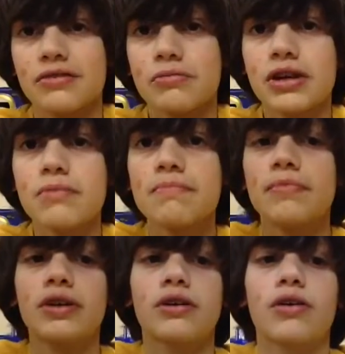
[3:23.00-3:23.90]
aluminum,
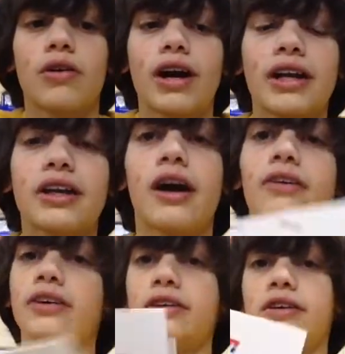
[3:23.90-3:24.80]
or any
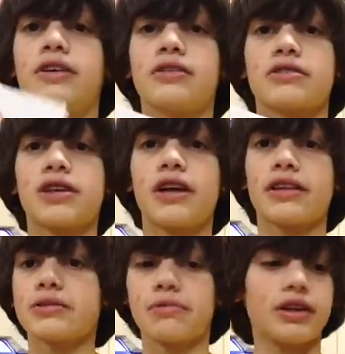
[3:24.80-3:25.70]
color. So yeah,
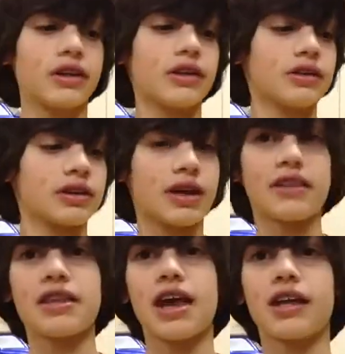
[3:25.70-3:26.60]
that's pretty good. Got
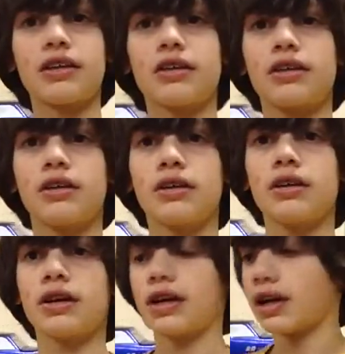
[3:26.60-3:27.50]
that.
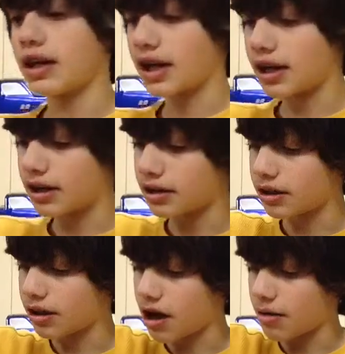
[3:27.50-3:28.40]
And
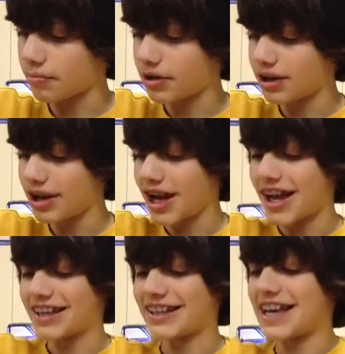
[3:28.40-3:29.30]
um,
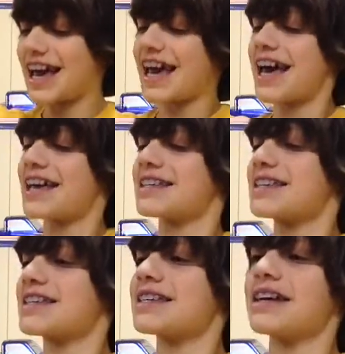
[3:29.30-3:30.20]

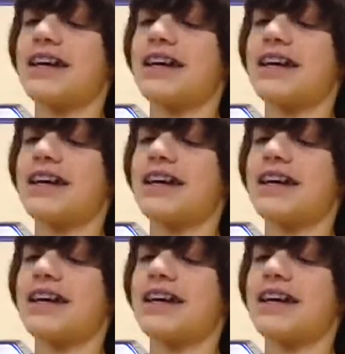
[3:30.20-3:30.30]
Yes.